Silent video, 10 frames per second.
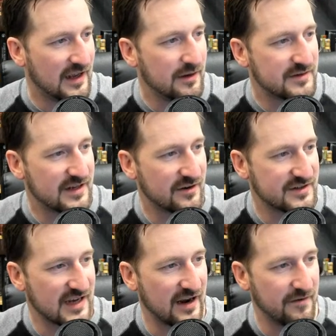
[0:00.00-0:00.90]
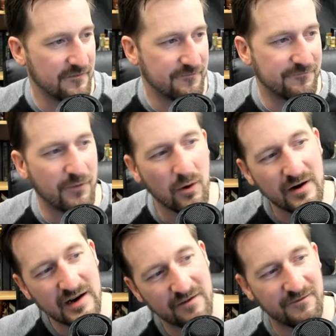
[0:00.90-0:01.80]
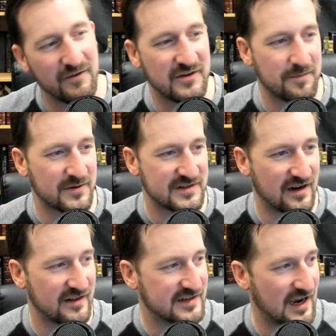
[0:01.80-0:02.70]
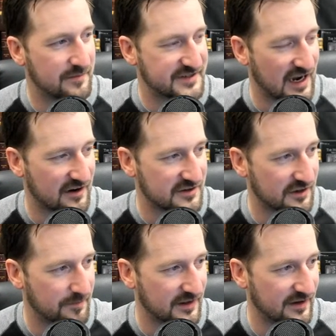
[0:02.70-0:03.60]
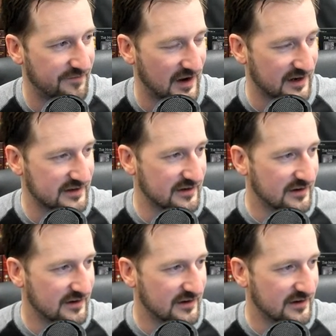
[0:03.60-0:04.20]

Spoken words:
he was in her sight 40 to 50% of the time, Sacker told PolitiFact.